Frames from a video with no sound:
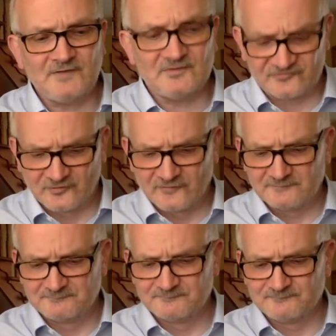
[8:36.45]
Saw
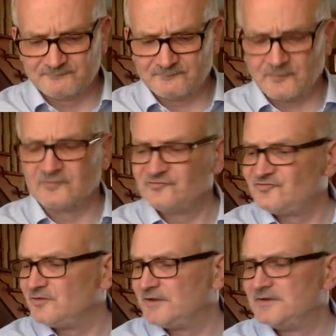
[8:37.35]
them on
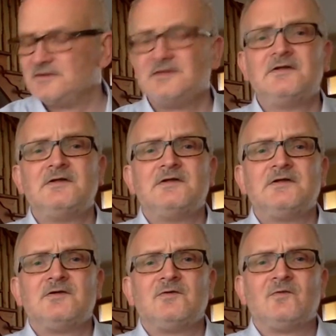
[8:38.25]
tour
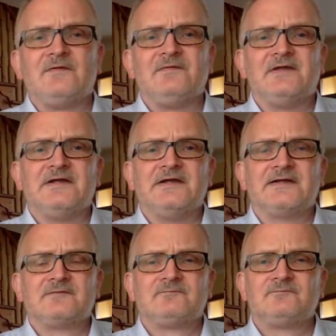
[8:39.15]
when
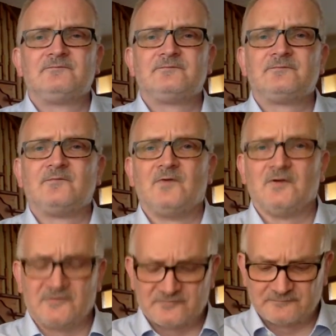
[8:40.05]
they
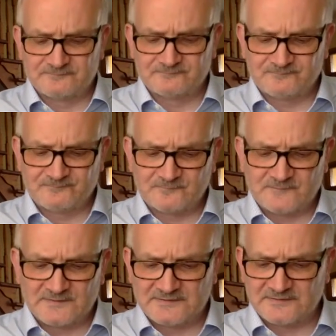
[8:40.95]
were
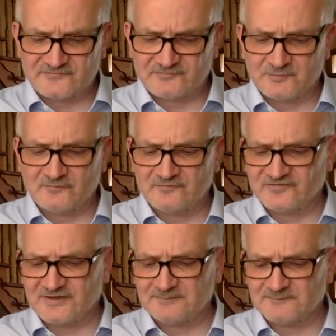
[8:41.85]
supporting
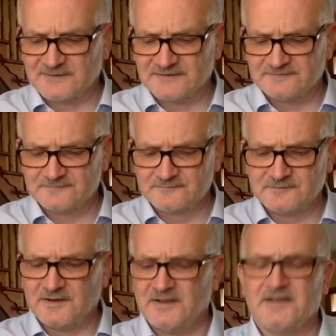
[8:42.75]
this album live.
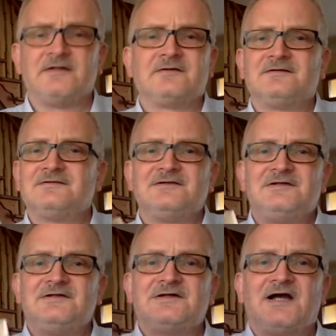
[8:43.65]

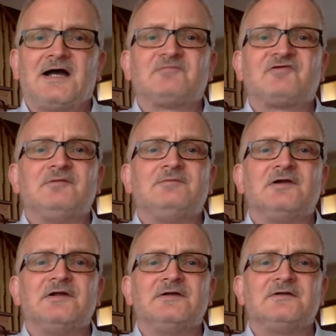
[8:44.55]
Absolutely
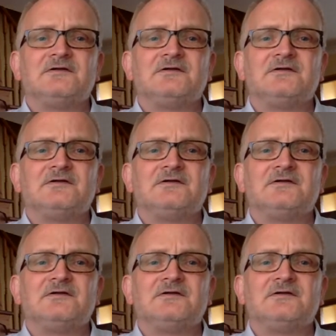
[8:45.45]
brilliant.